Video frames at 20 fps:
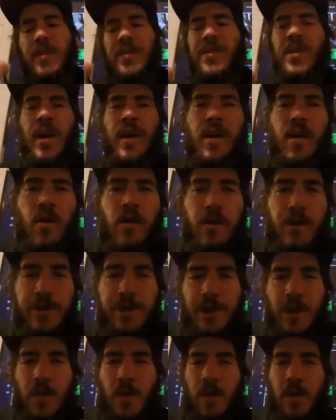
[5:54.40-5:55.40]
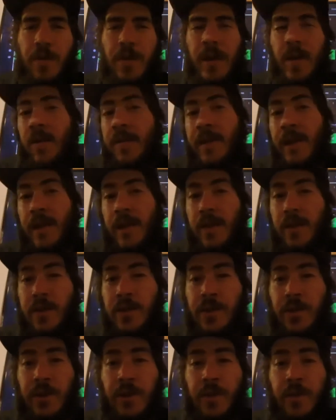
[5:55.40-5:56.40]
It's kind of hard to show all that on that little
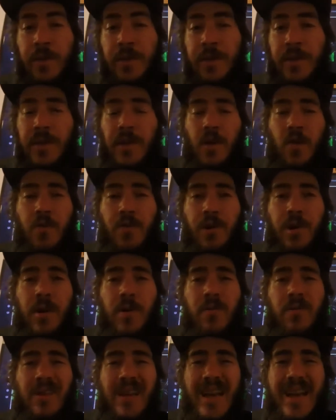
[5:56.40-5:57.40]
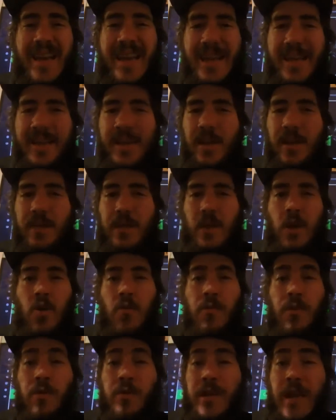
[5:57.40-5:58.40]
screen with this GoPro. I can't tell if the
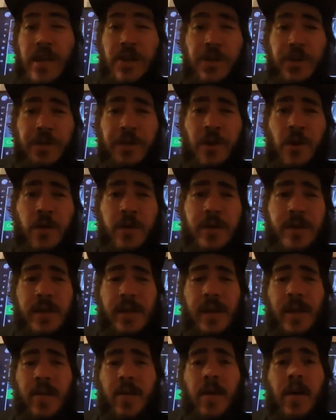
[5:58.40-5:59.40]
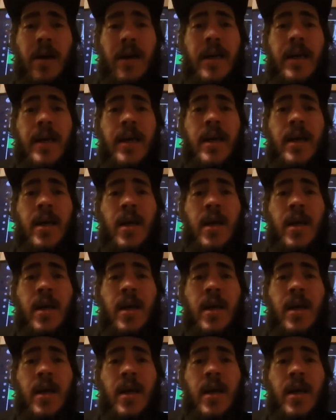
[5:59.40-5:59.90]
GoPro is actually focusing in or not.